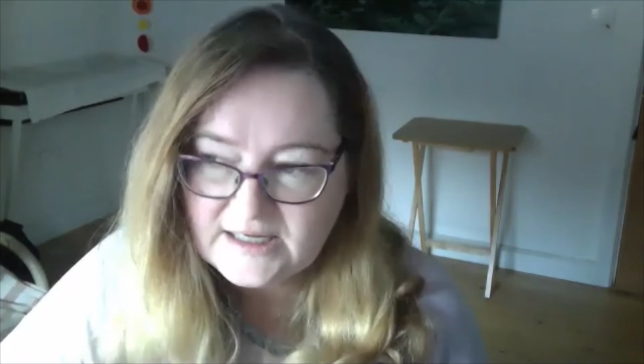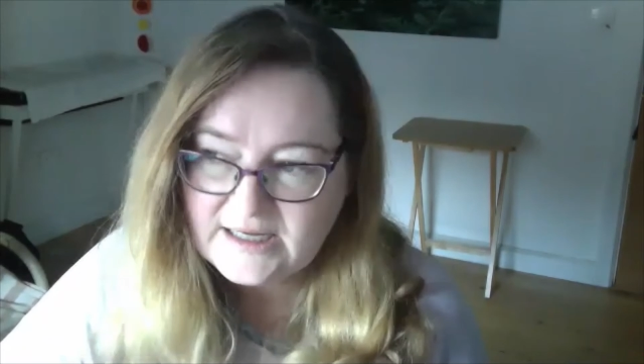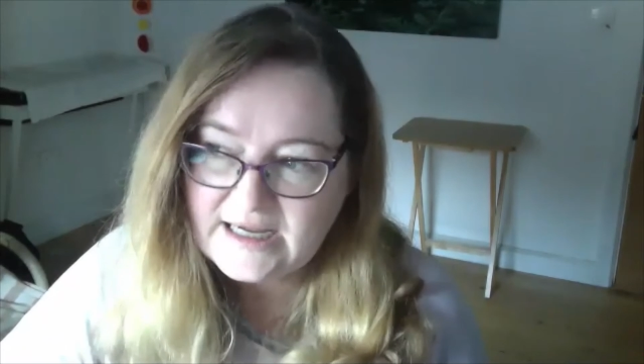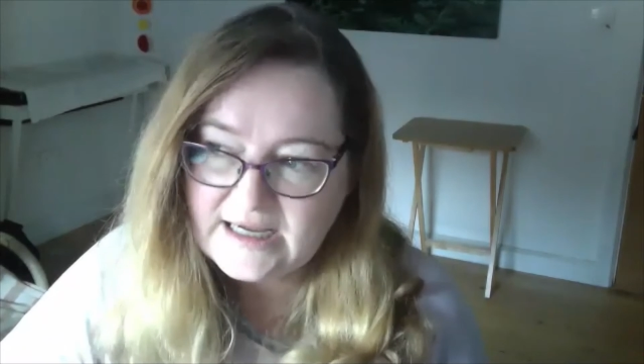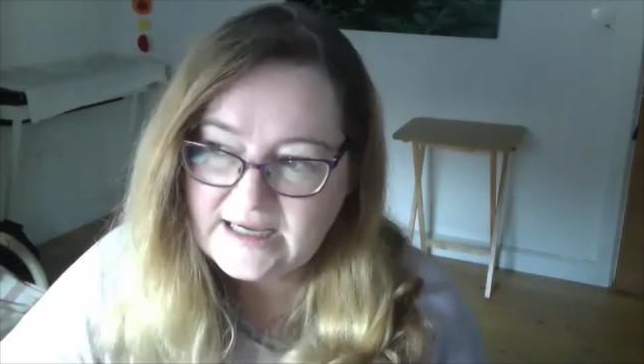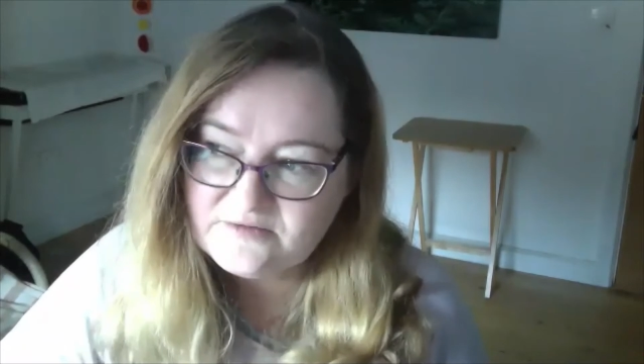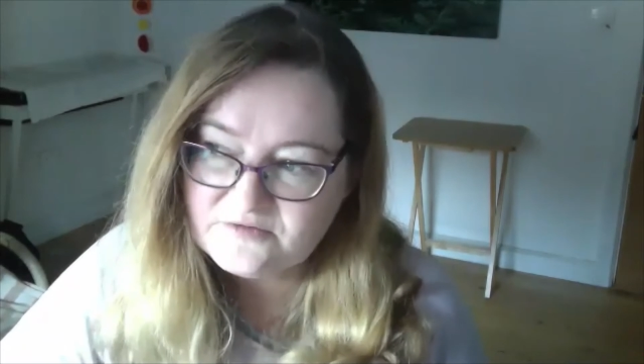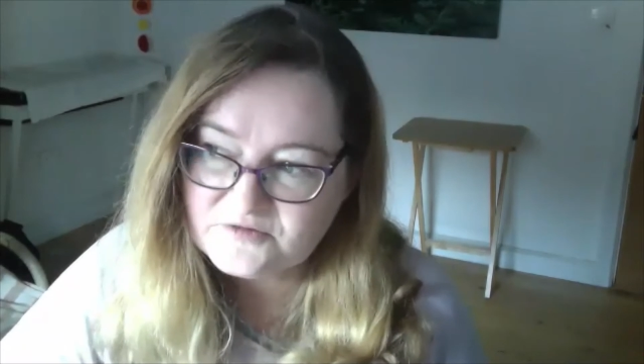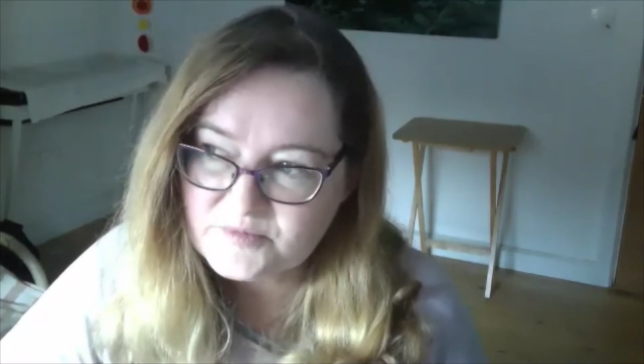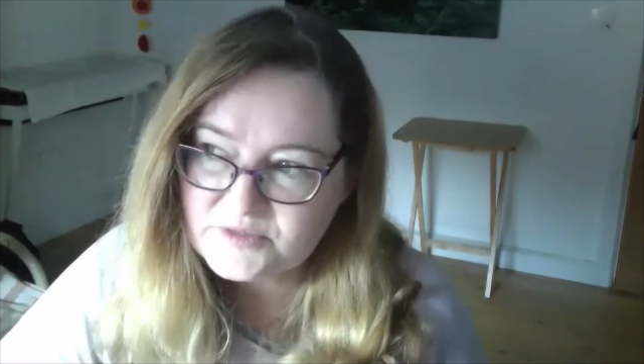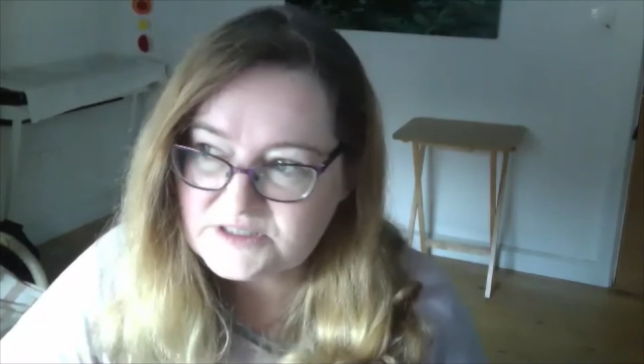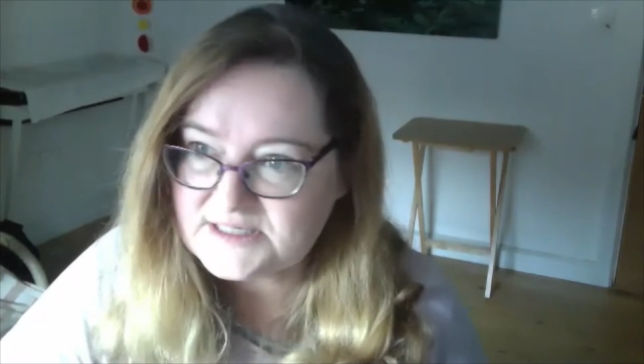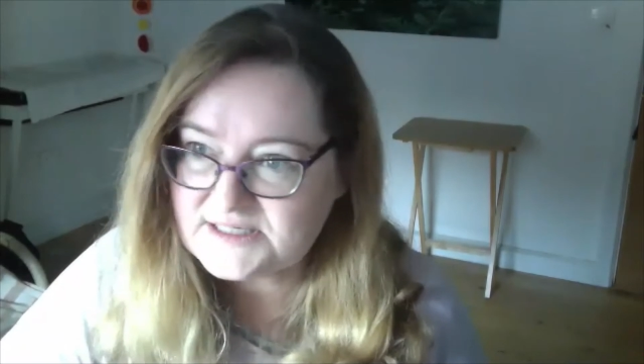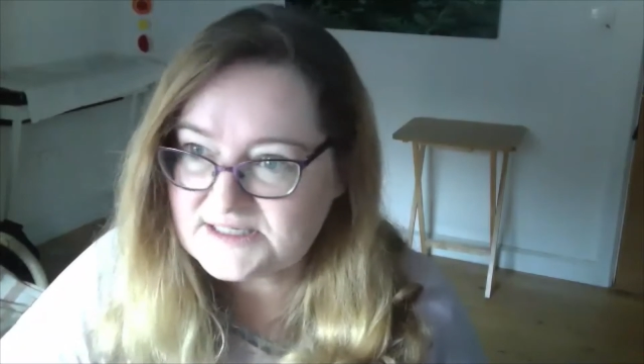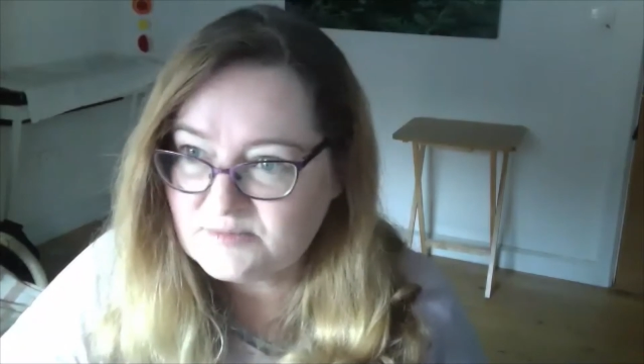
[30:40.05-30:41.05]
And from the
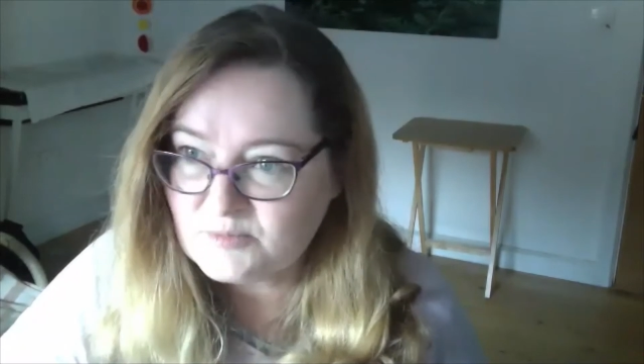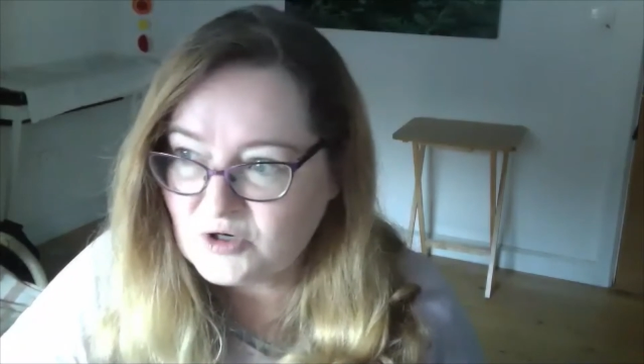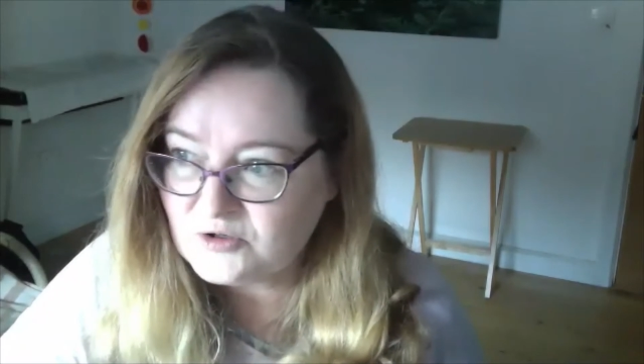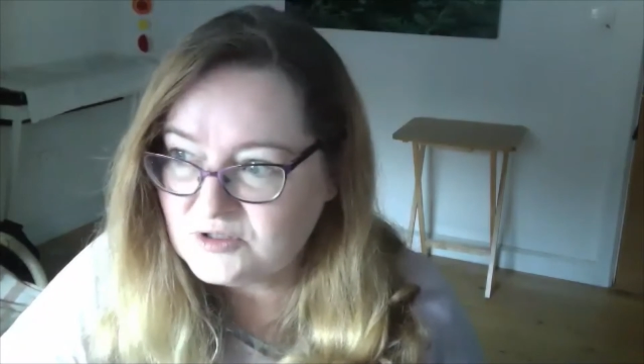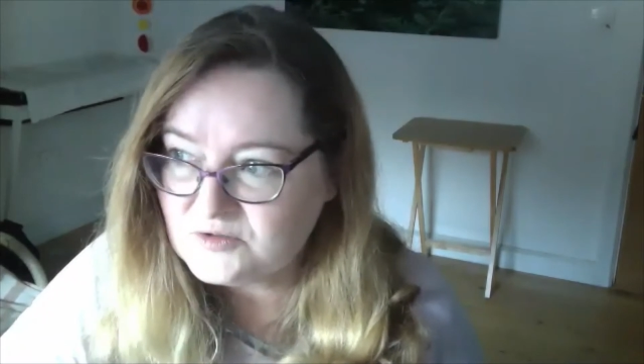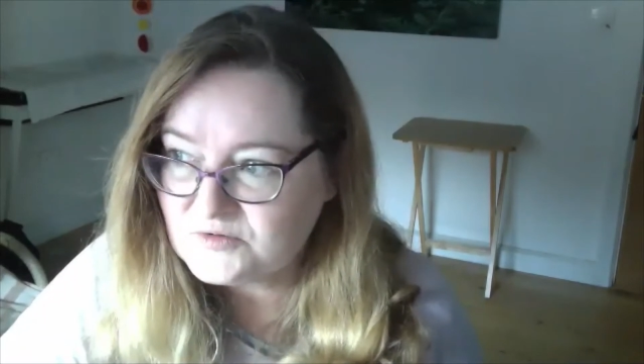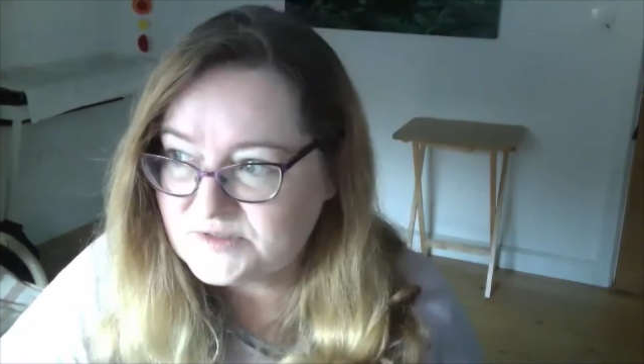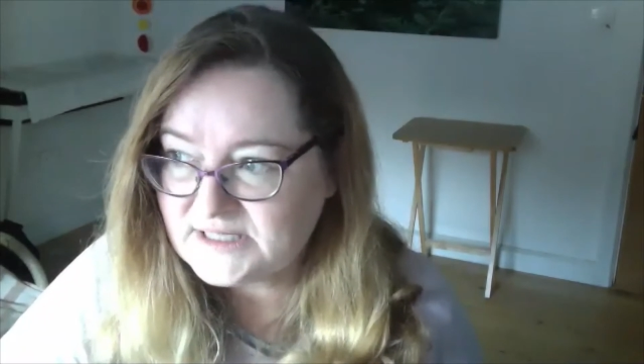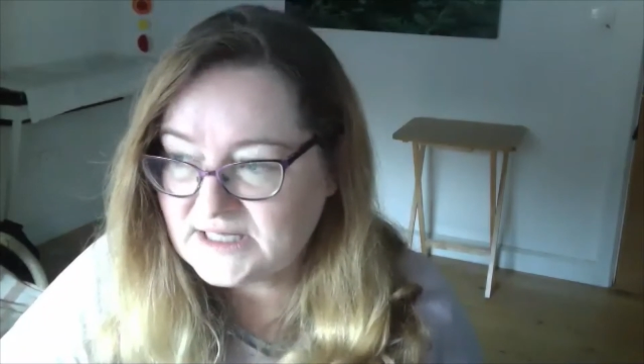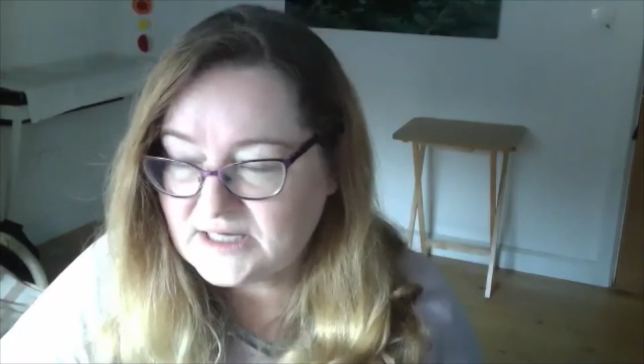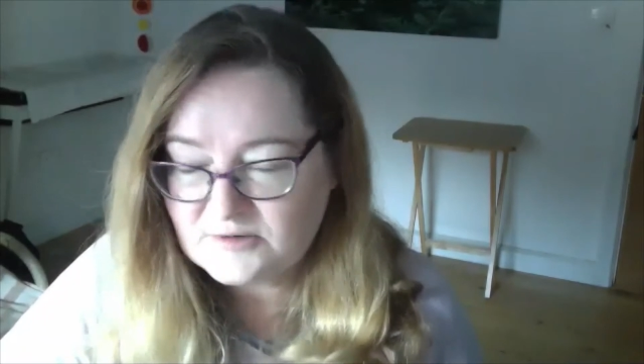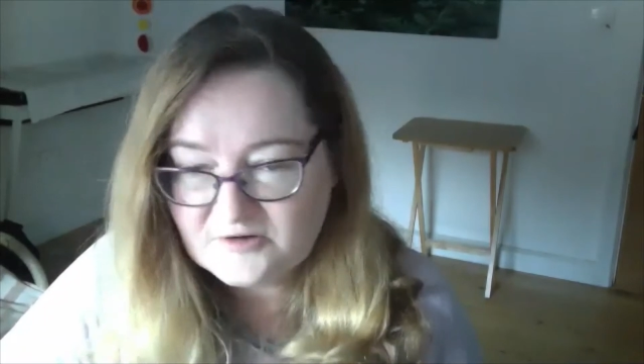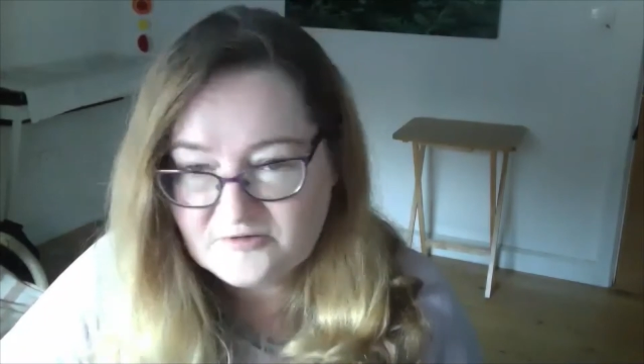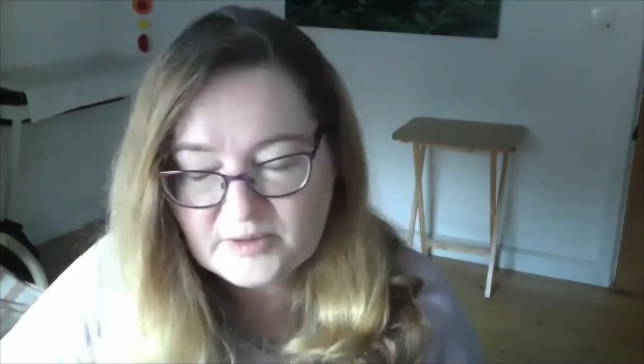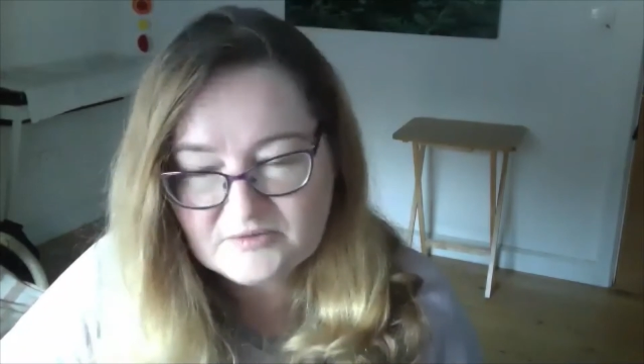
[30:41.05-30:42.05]
testimonials that
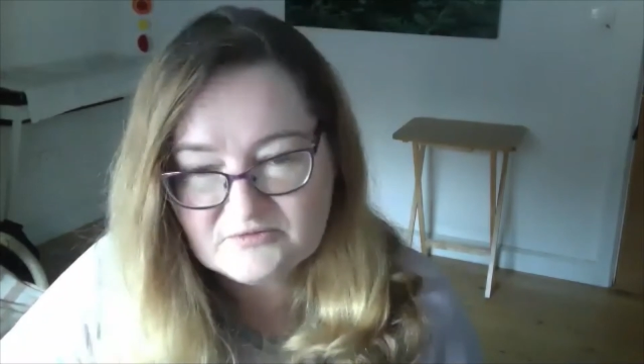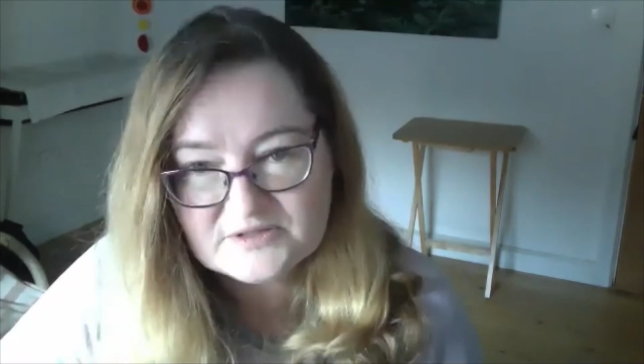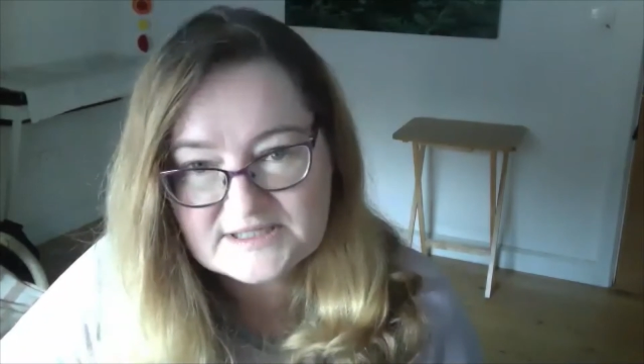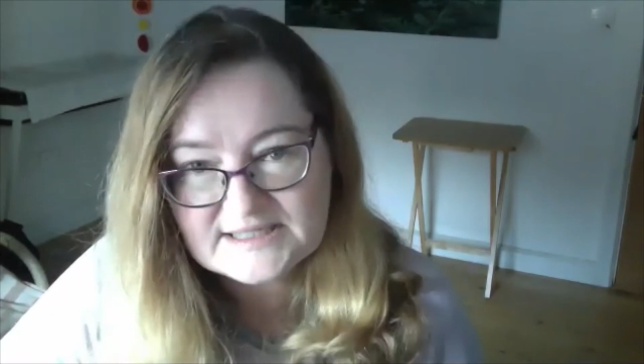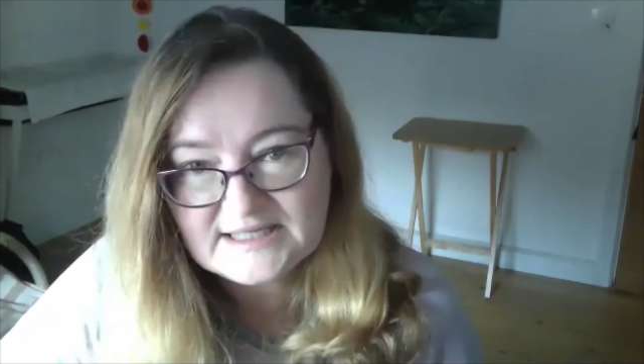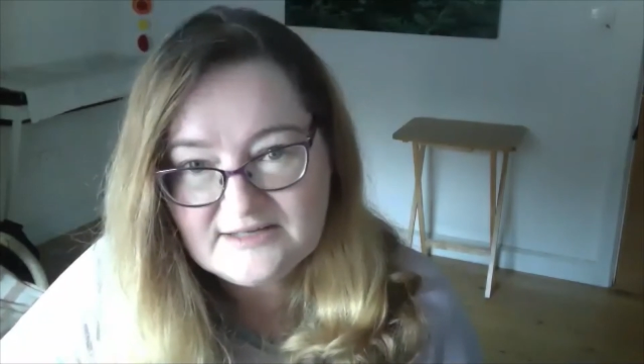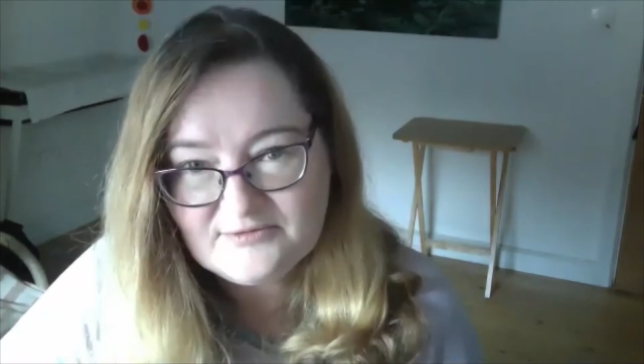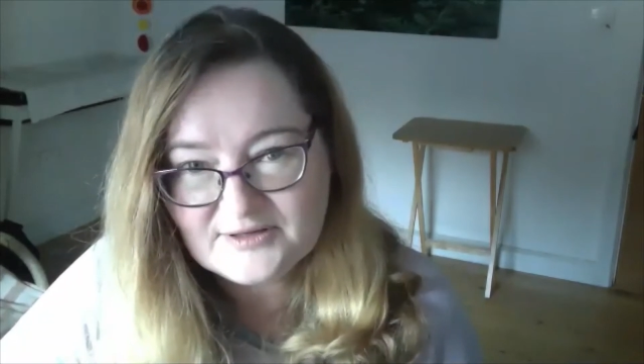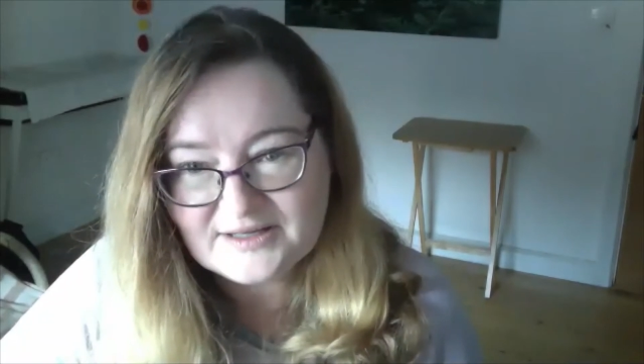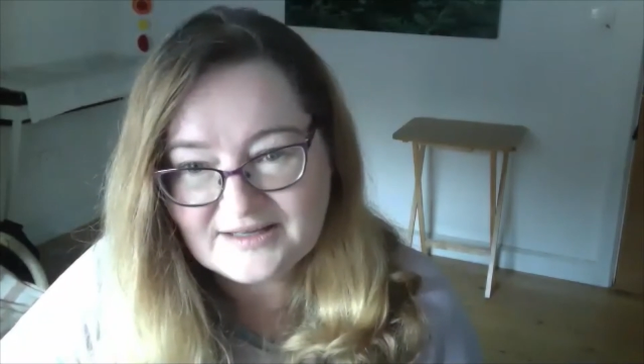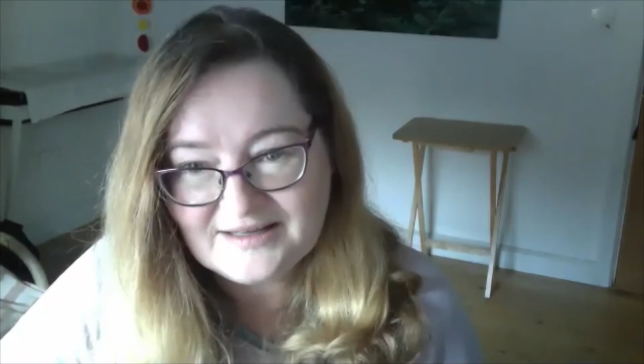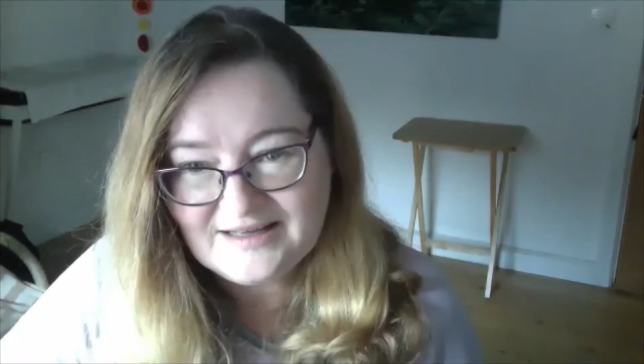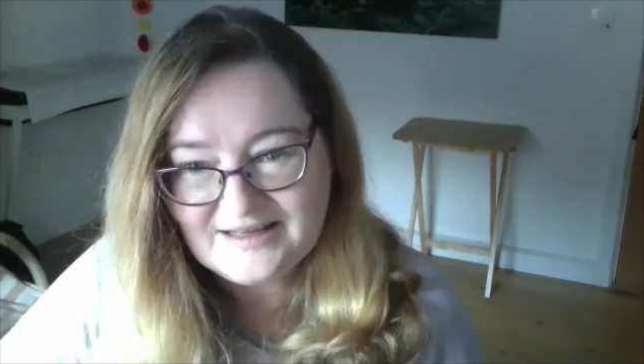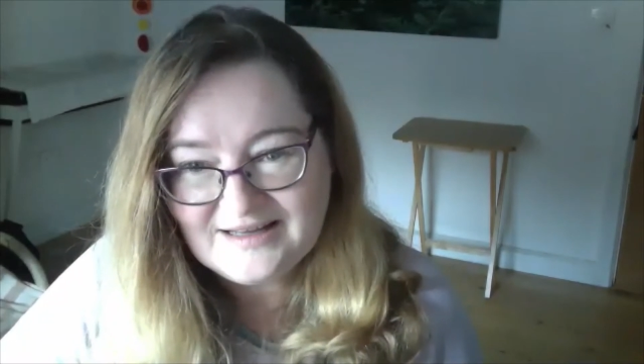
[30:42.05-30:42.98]
we've been receiving,